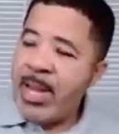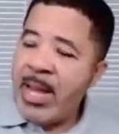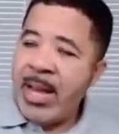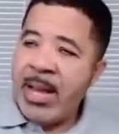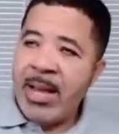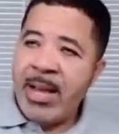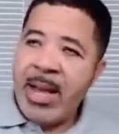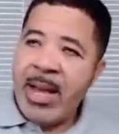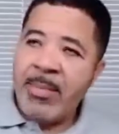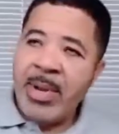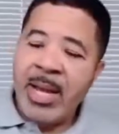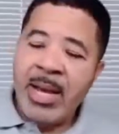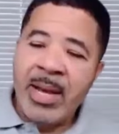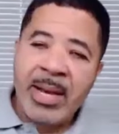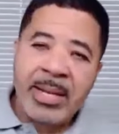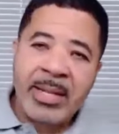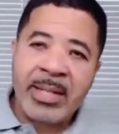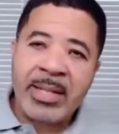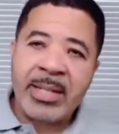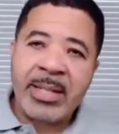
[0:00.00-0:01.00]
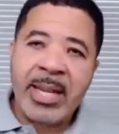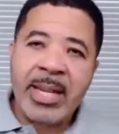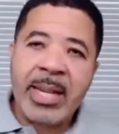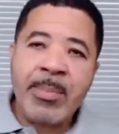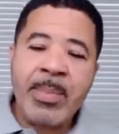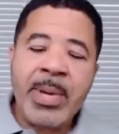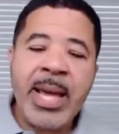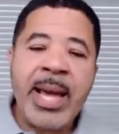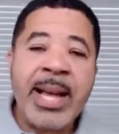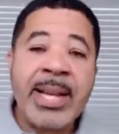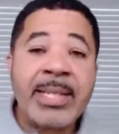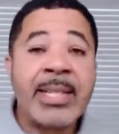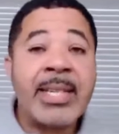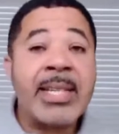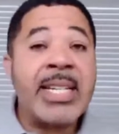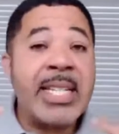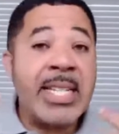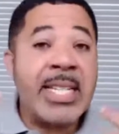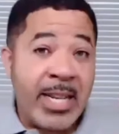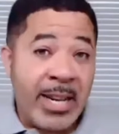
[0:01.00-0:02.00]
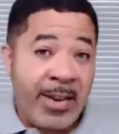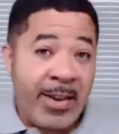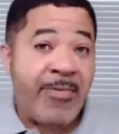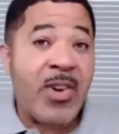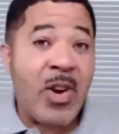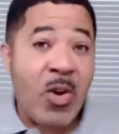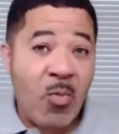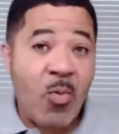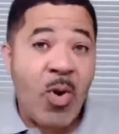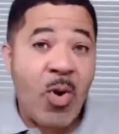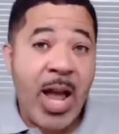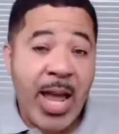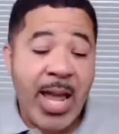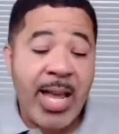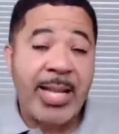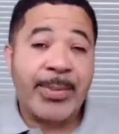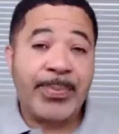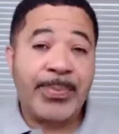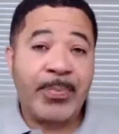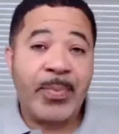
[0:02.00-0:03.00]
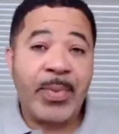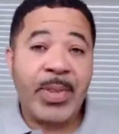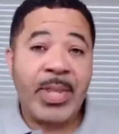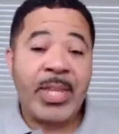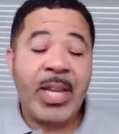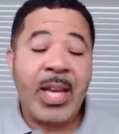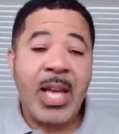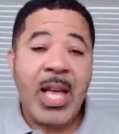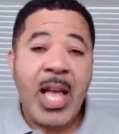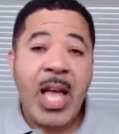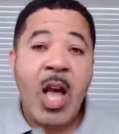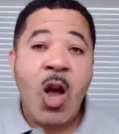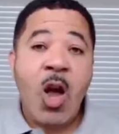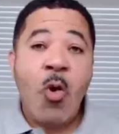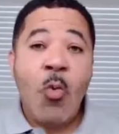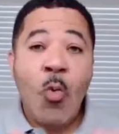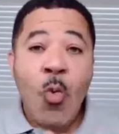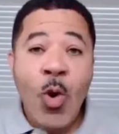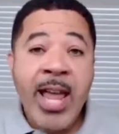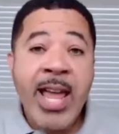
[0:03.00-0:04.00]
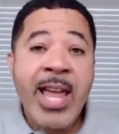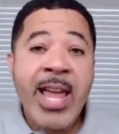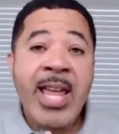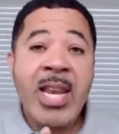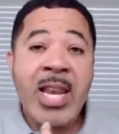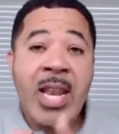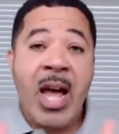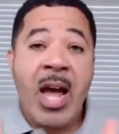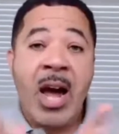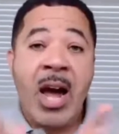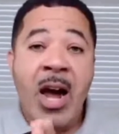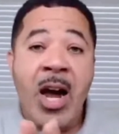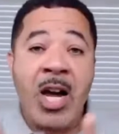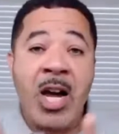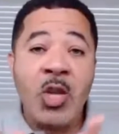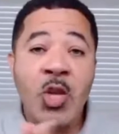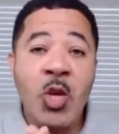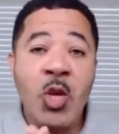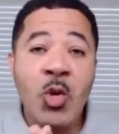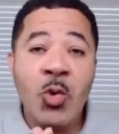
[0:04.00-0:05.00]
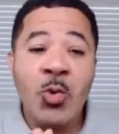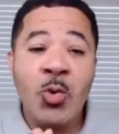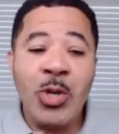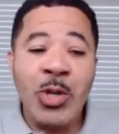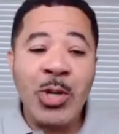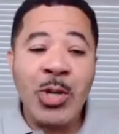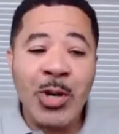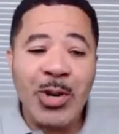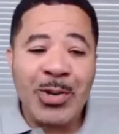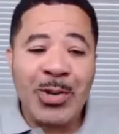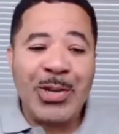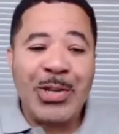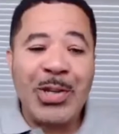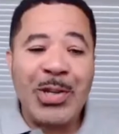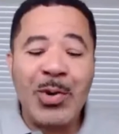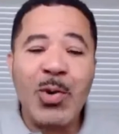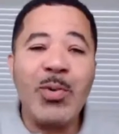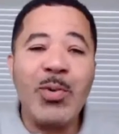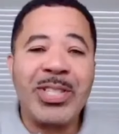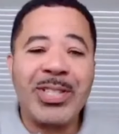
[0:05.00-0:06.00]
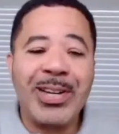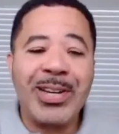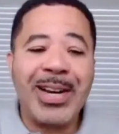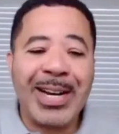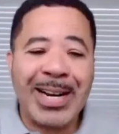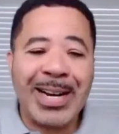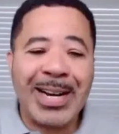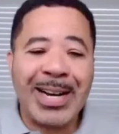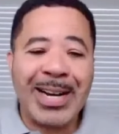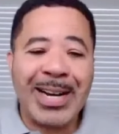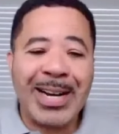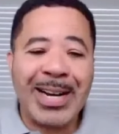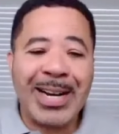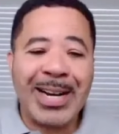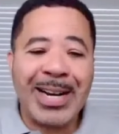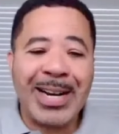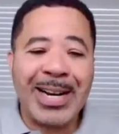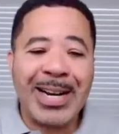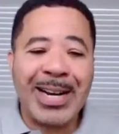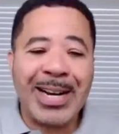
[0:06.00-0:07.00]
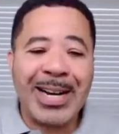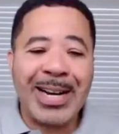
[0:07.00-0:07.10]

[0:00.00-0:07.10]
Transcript: not understanding. Let me ask it a different way. When are you, when we start clapping our hands,